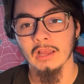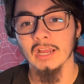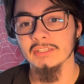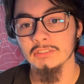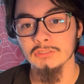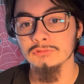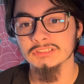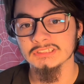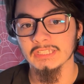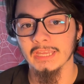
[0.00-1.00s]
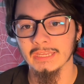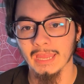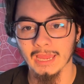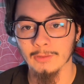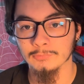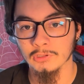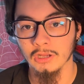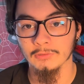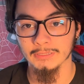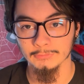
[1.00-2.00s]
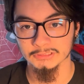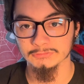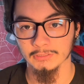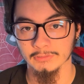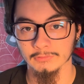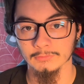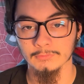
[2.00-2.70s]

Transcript: I use a app called Illustrator.